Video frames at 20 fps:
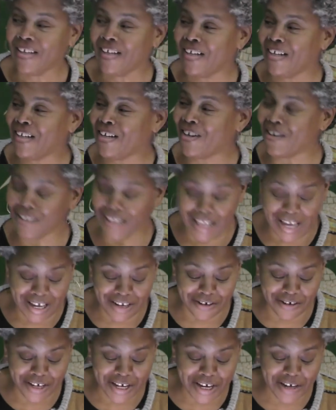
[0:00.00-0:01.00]
In her
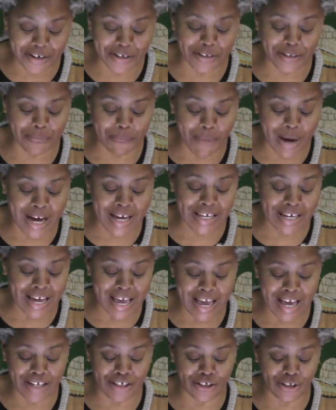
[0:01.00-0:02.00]
later years, Maya
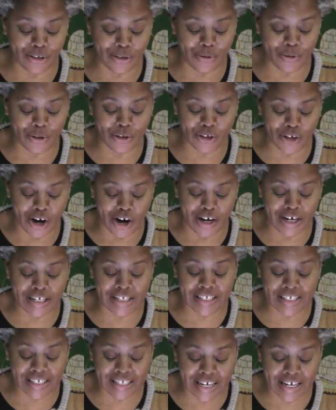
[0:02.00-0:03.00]
Angelou
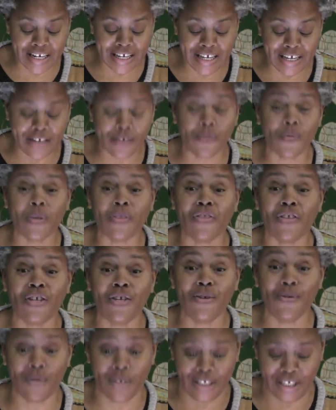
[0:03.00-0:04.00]
started studying with the
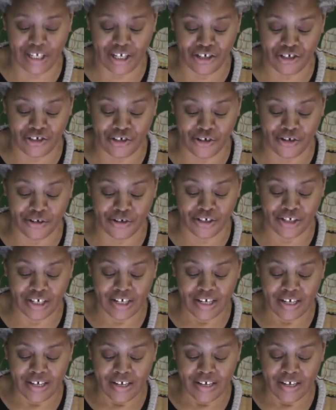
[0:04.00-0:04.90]
Unity Church.